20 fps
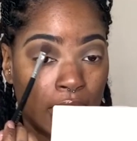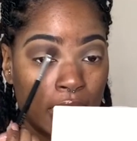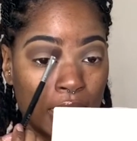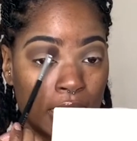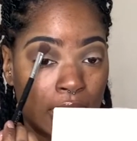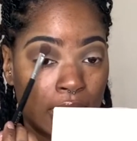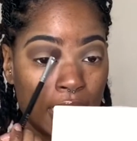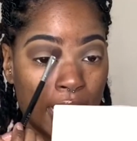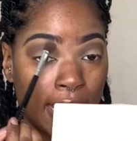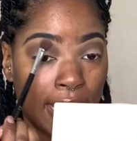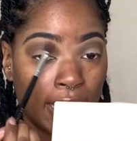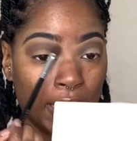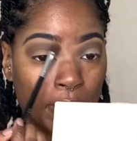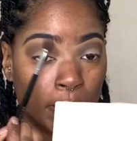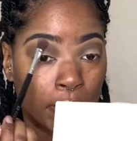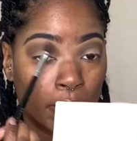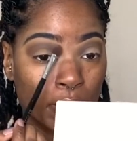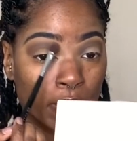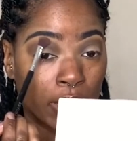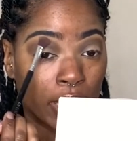the
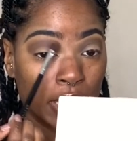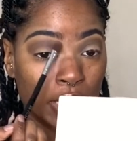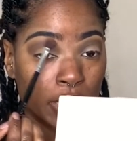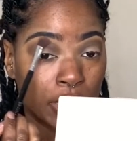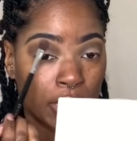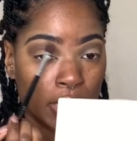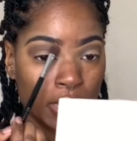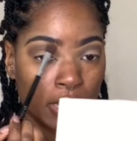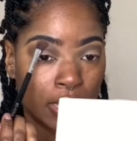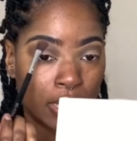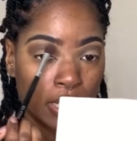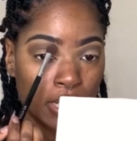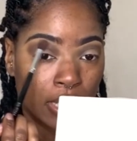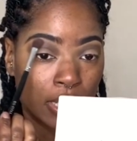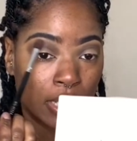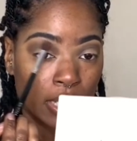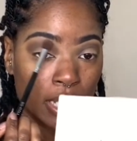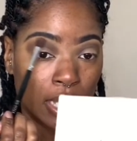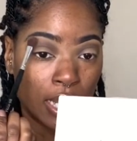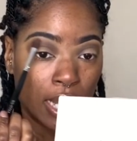same brush
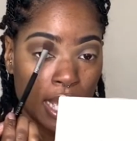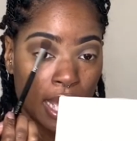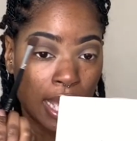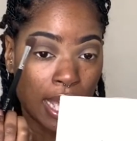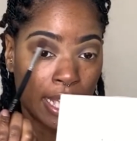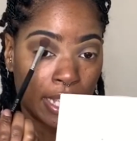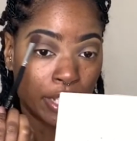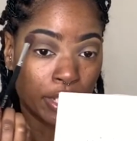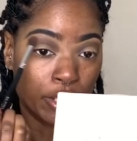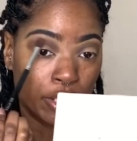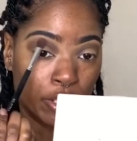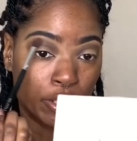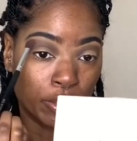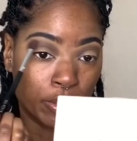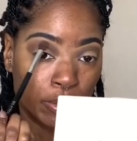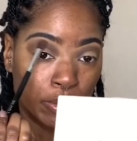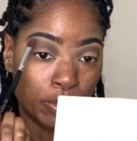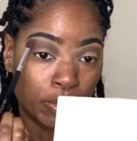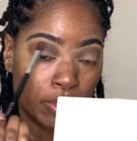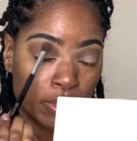that I
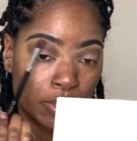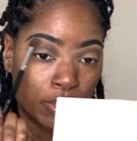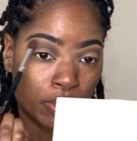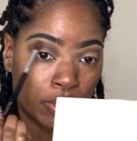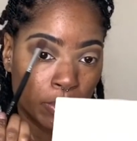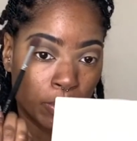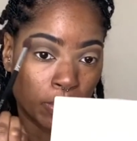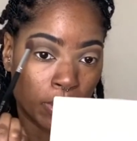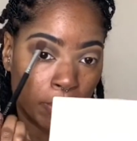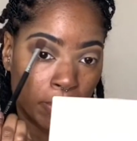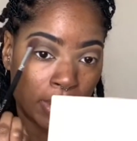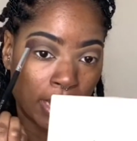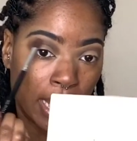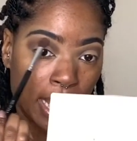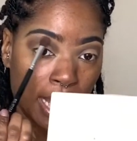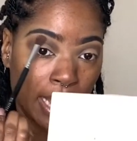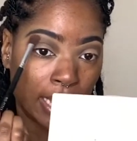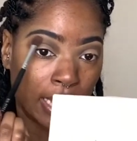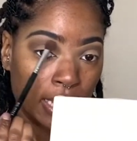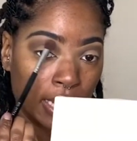used to
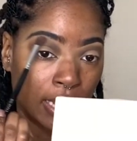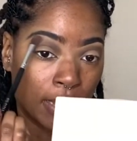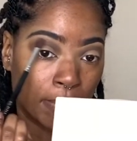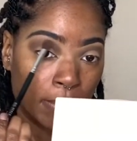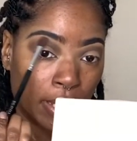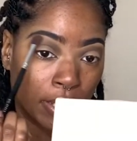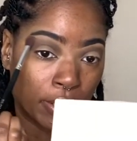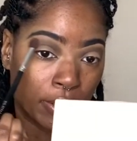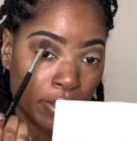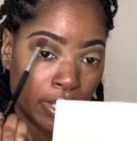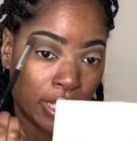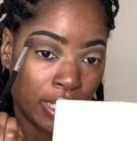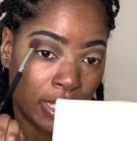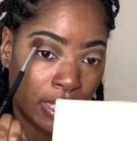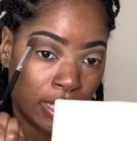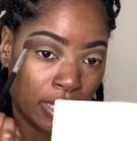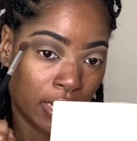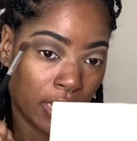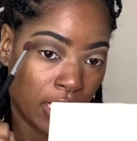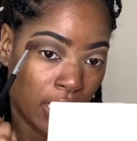apply it in my crease.
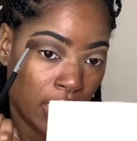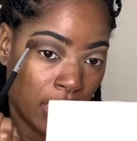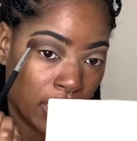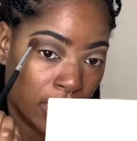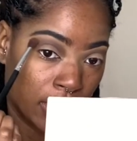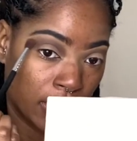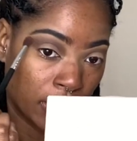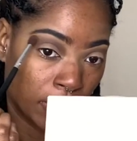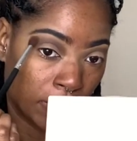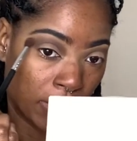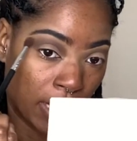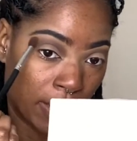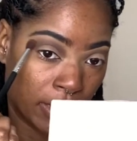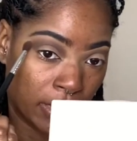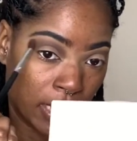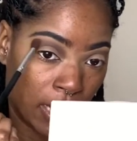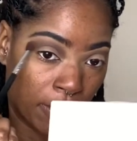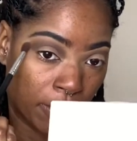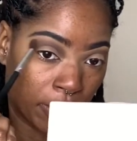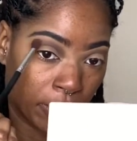So
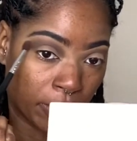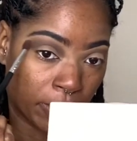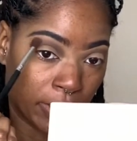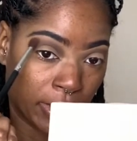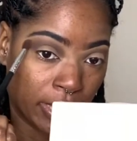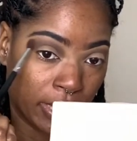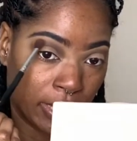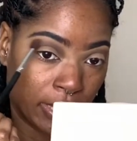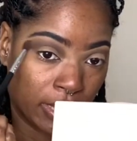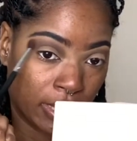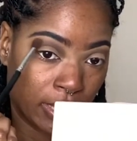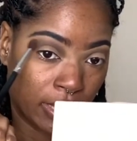polish out in a crease.